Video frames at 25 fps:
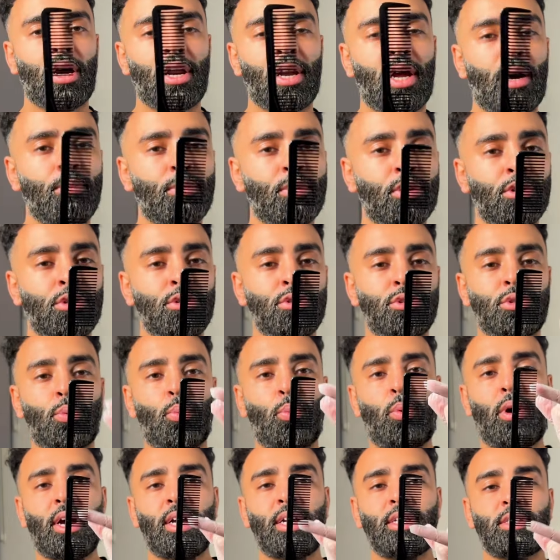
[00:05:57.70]
and I'm going to use the
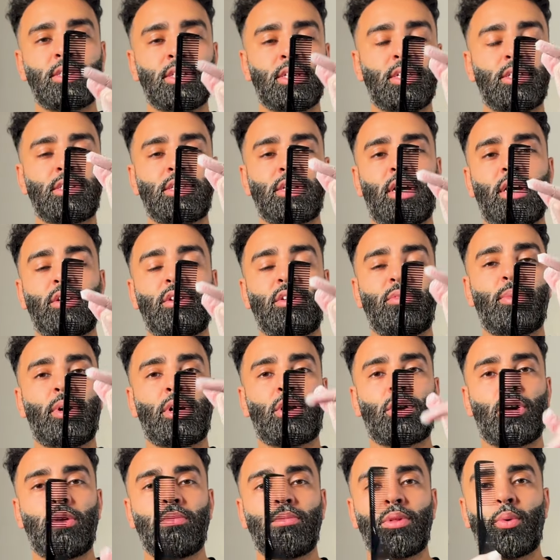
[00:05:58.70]
wide side of my
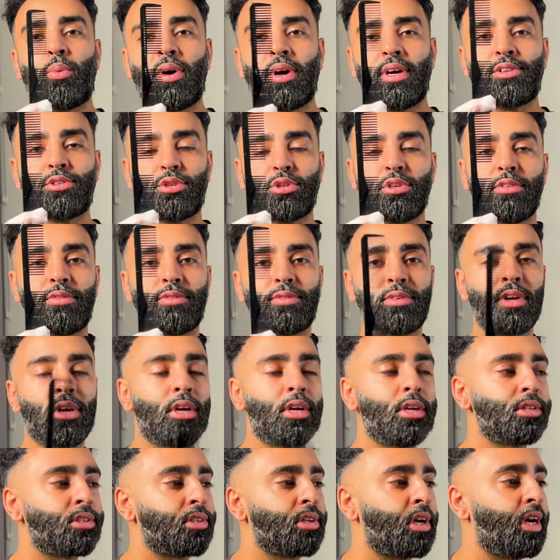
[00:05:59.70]
comb, the wide tooth
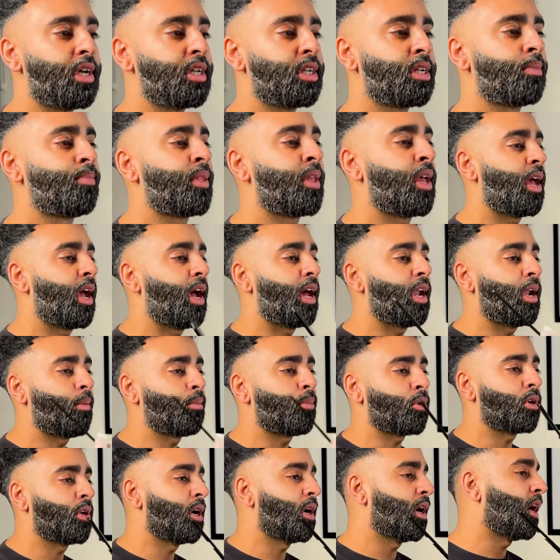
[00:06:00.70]
side, and I'm
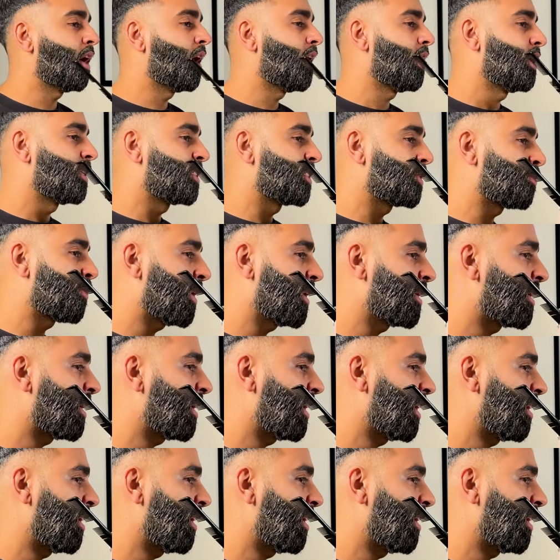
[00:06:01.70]
going to spread it